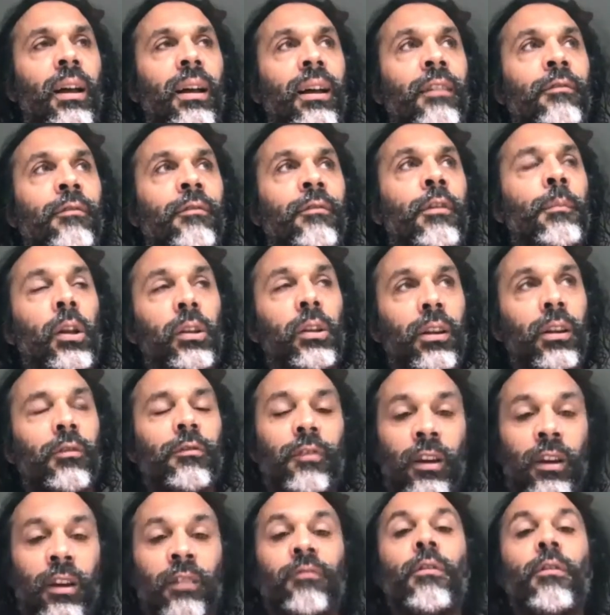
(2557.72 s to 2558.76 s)
model of
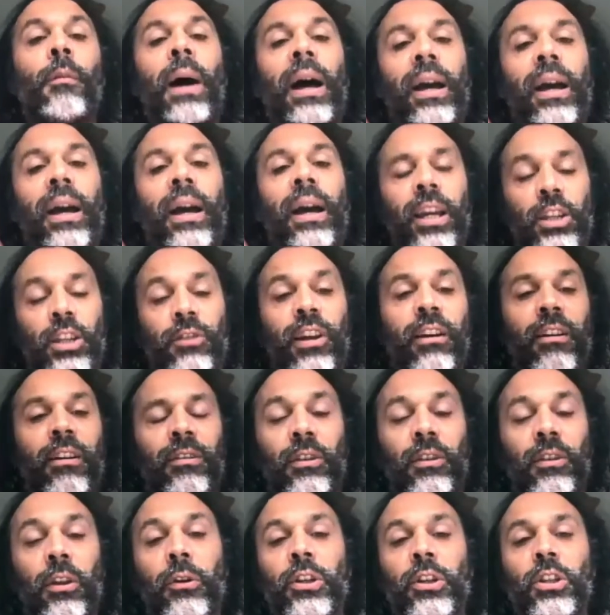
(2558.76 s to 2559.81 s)
the biosphere and
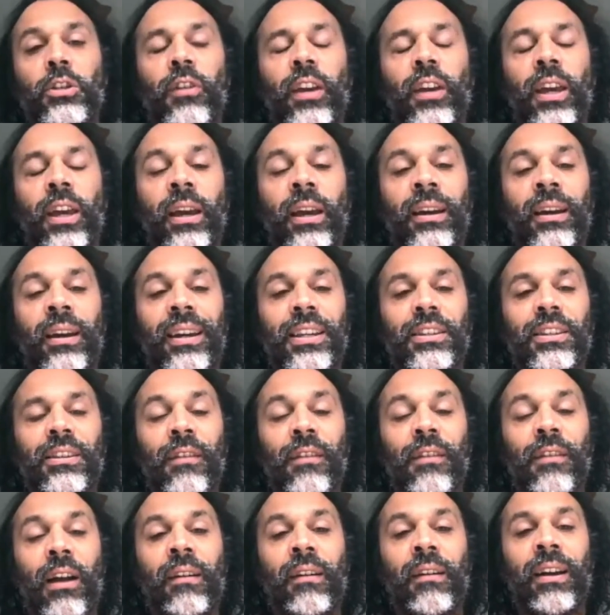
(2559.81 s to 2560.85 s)
noosphere is a
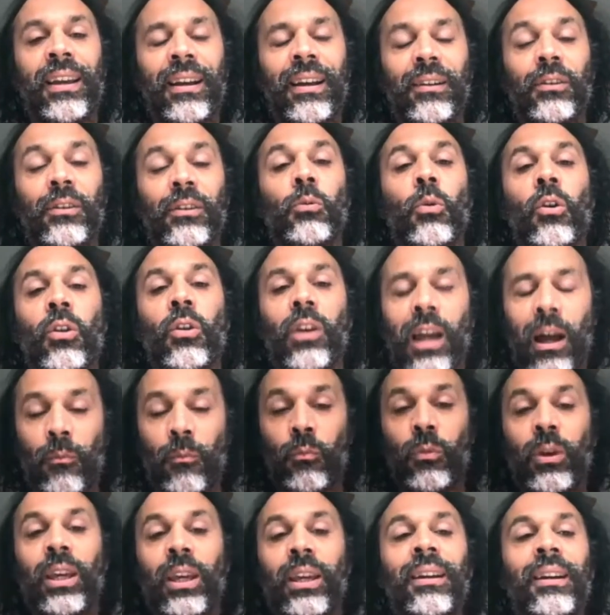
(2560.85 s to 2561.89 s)
very one. Can
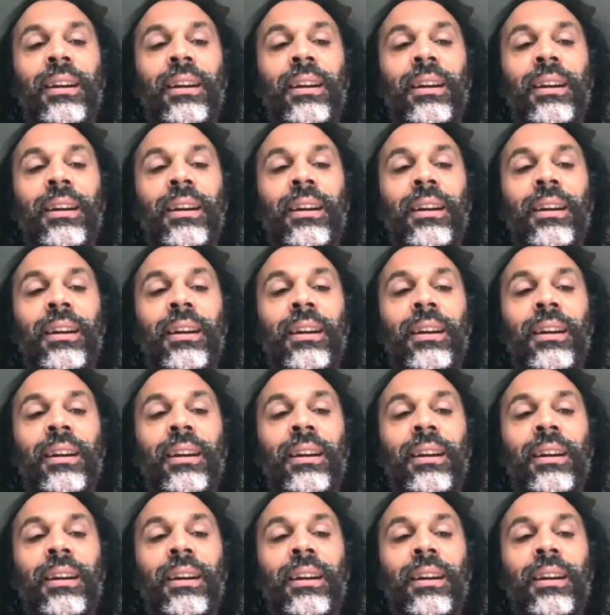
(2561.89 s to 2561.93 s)
we